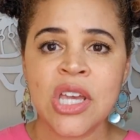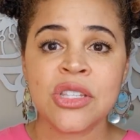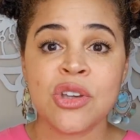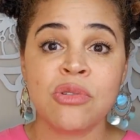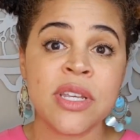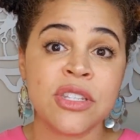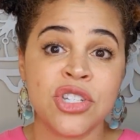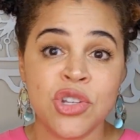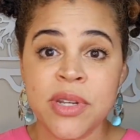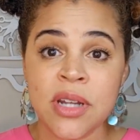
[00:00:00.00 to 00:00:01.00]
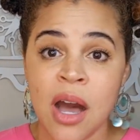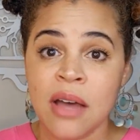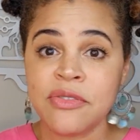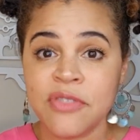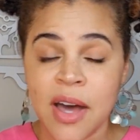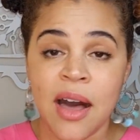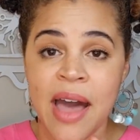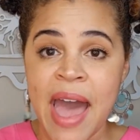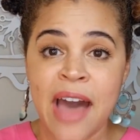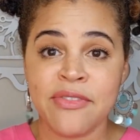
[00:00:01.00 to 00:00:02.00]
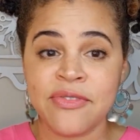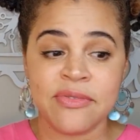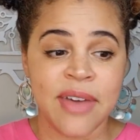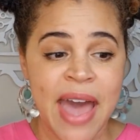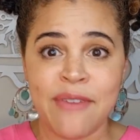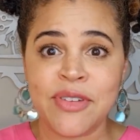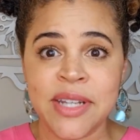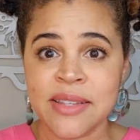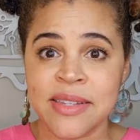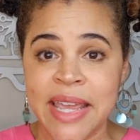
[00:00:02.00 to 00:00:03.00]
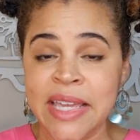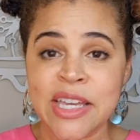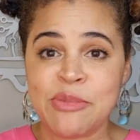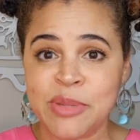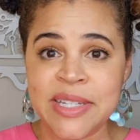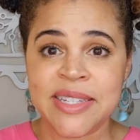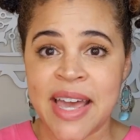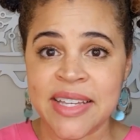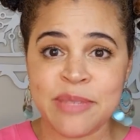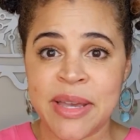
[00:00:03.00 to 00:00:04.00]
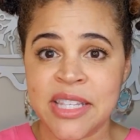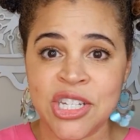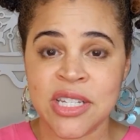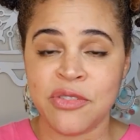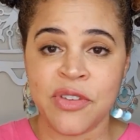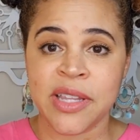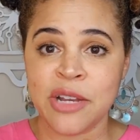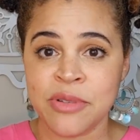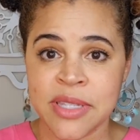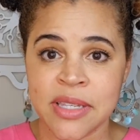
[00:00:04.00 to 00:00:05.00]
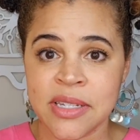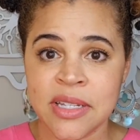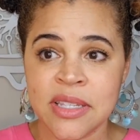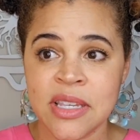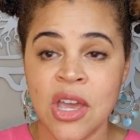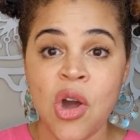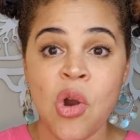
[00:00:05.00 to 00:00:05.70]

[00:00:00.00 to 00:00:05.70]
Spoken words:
So does shooting off a half a dozen incomplete text messages feel like resistance?